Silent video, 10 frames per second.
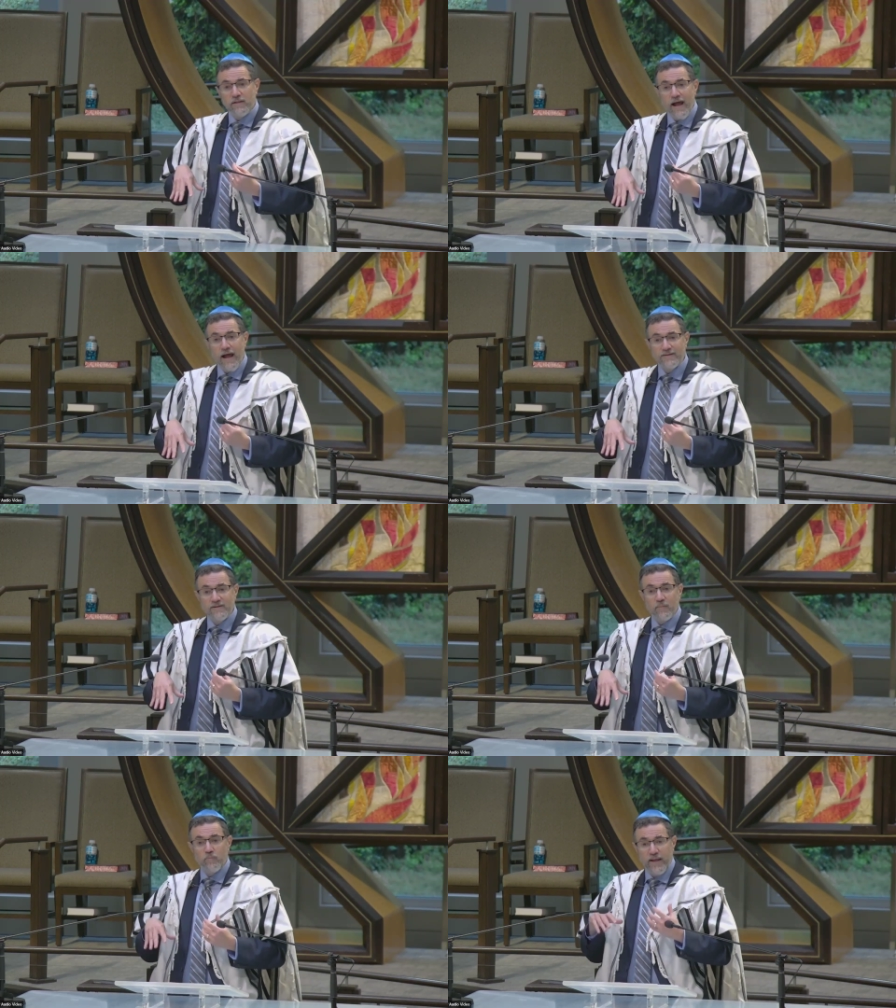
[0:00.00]

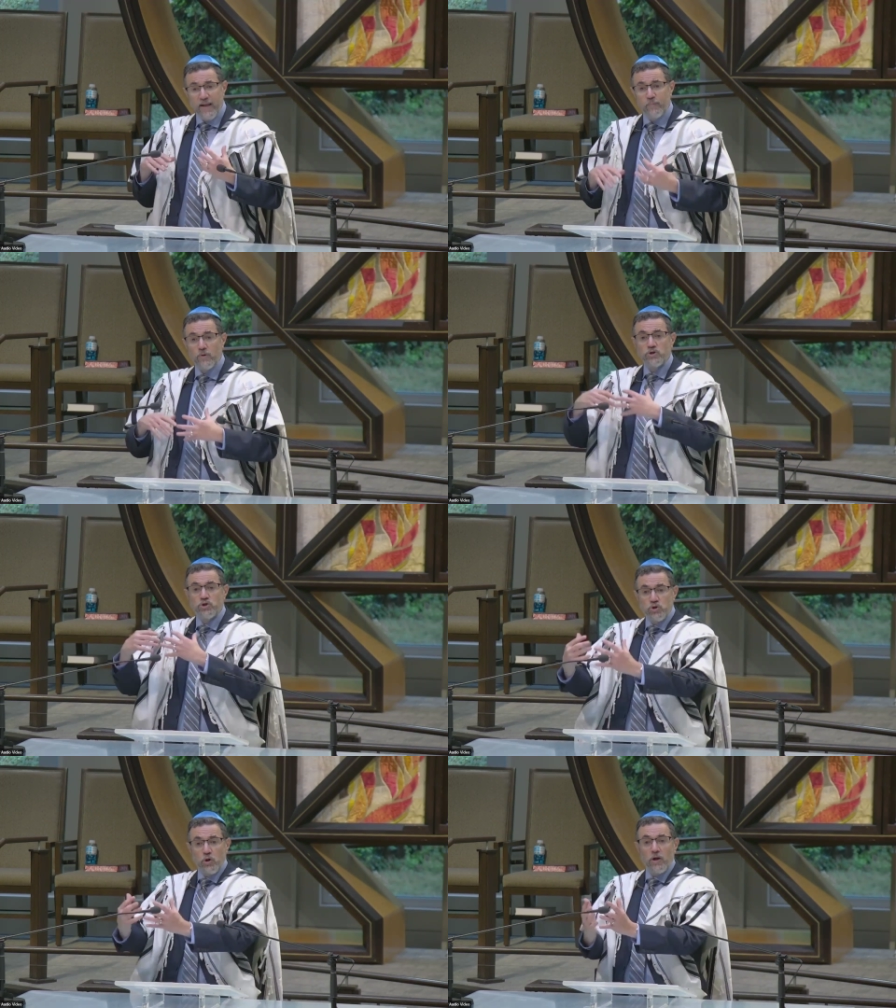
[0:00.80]
that people
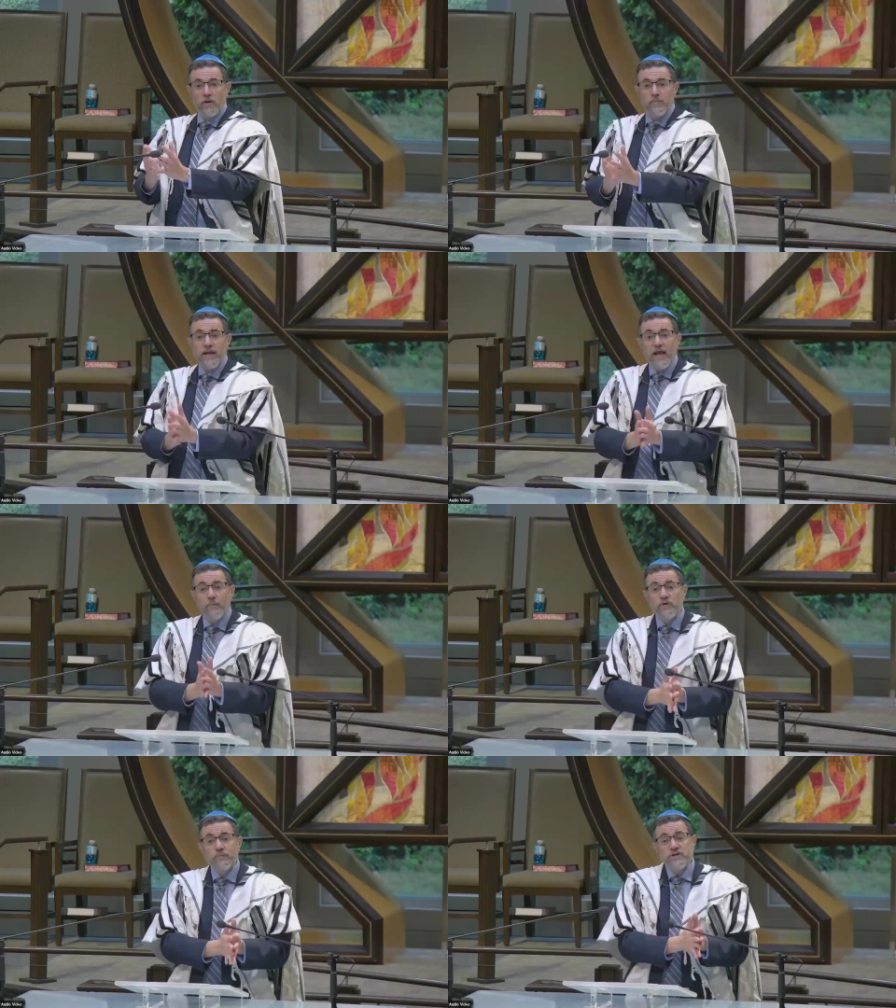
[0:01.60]
should be
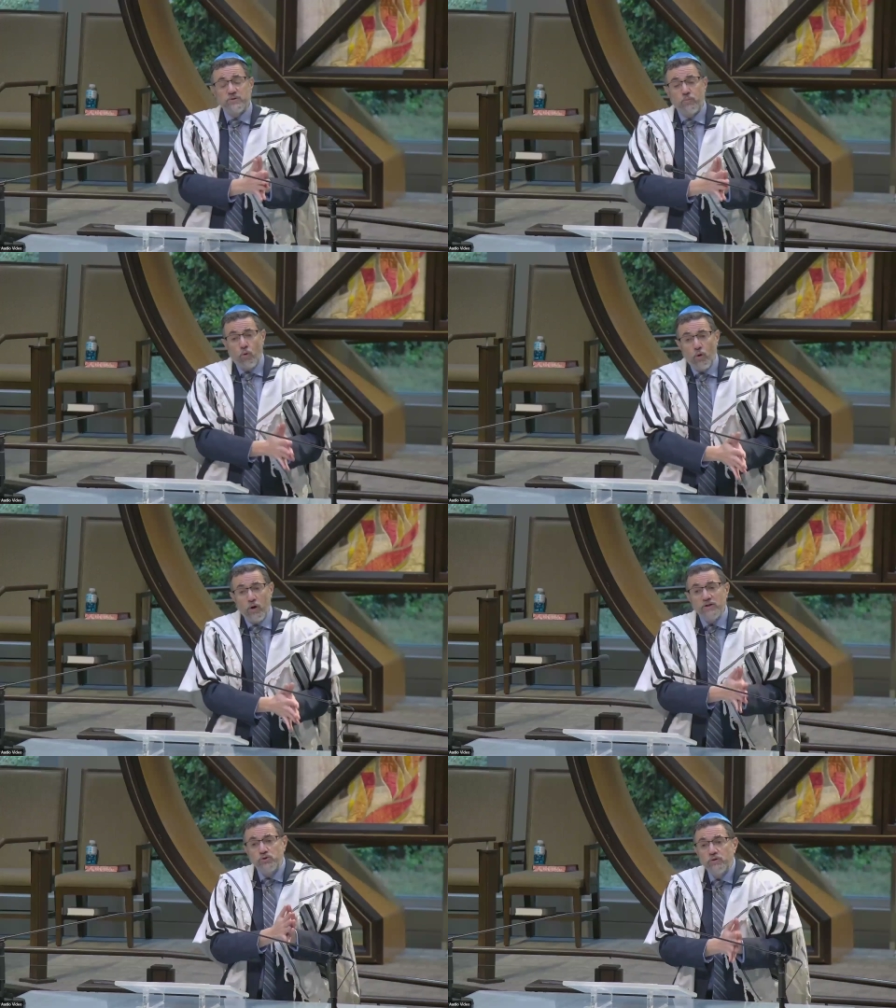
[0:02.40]
able to be
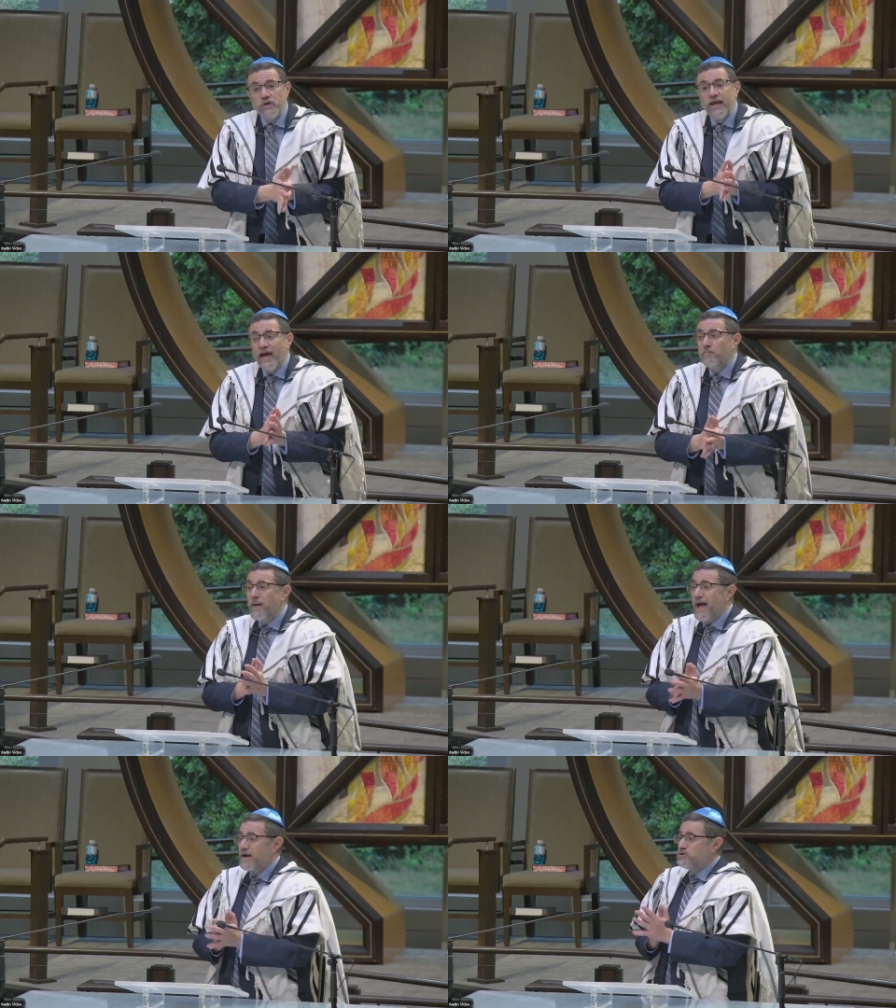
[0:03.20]
supported to get
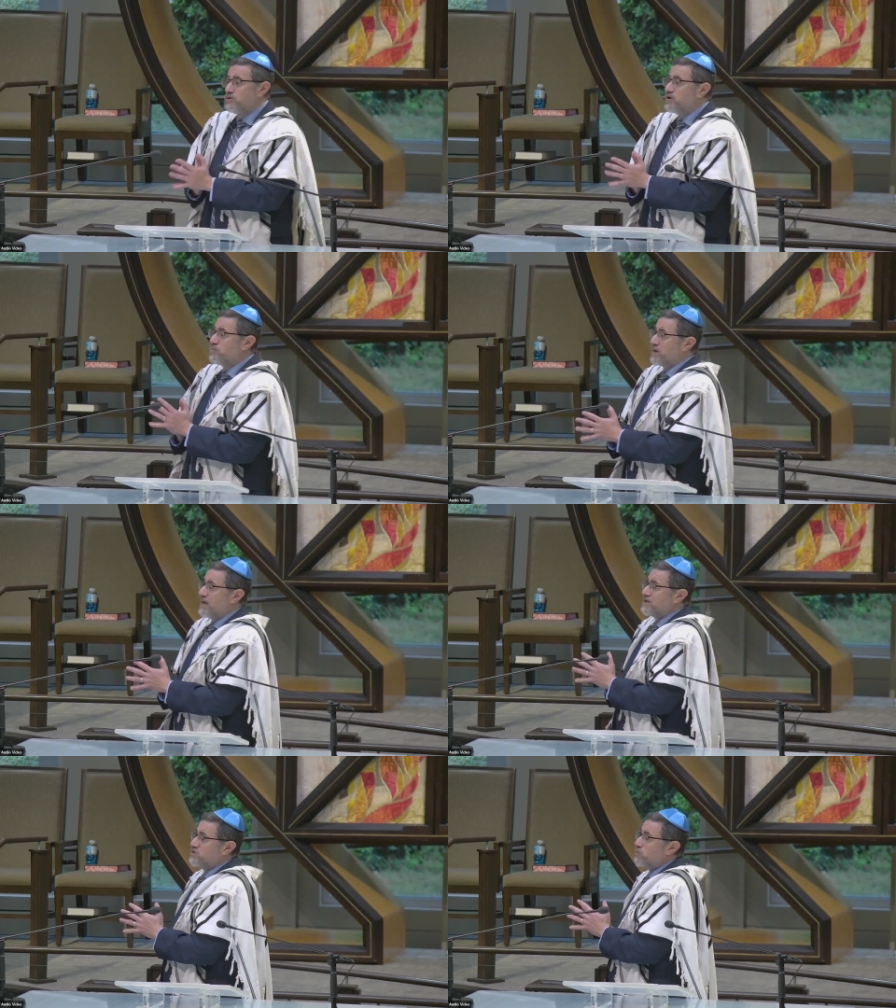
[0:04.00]
back to the
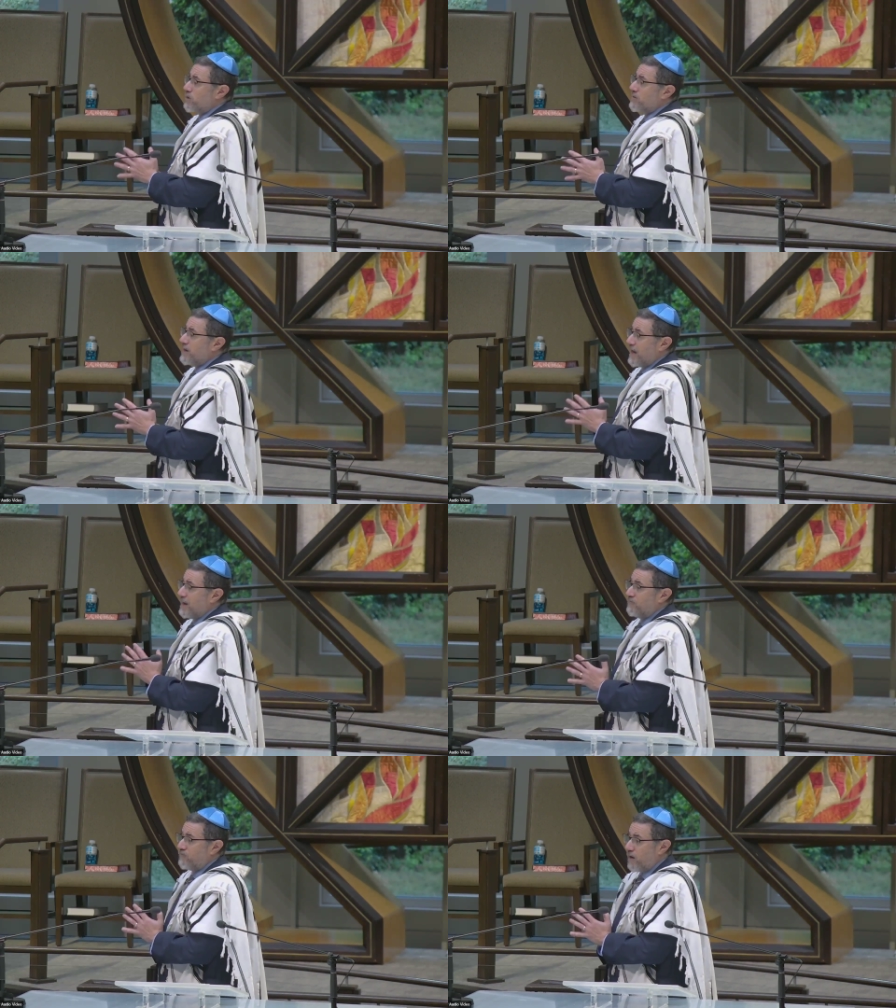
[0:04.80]
place where they
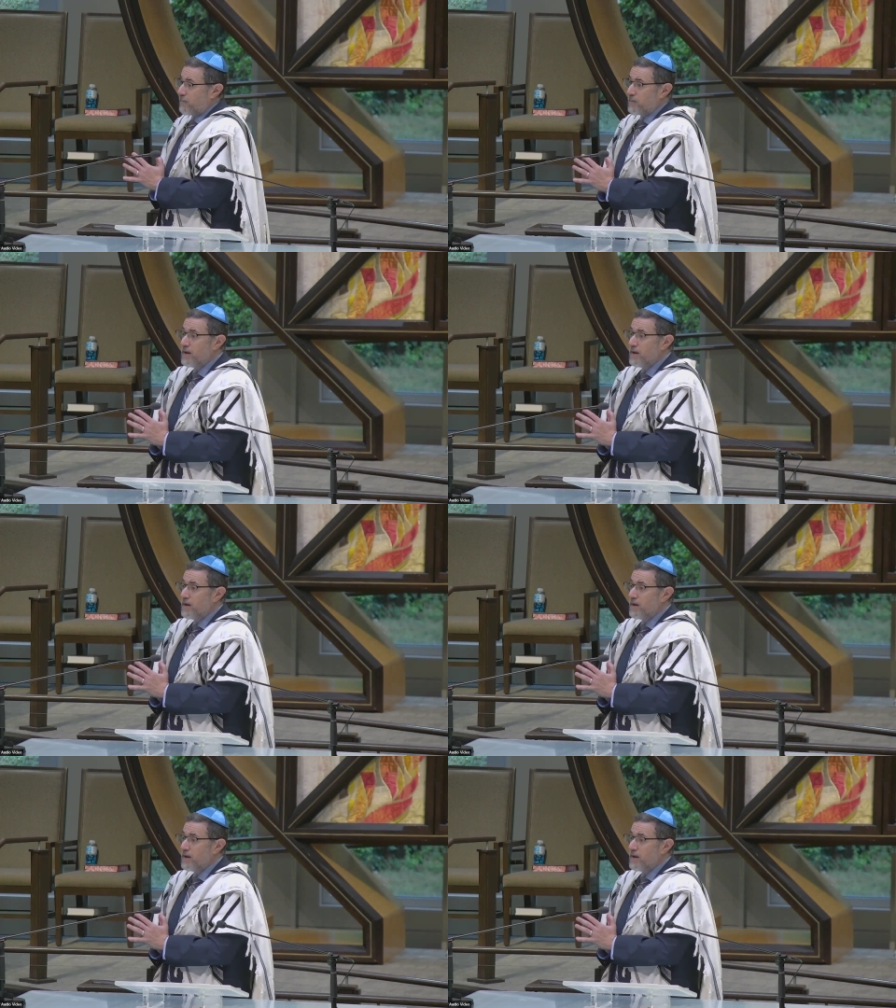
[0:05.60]
came from.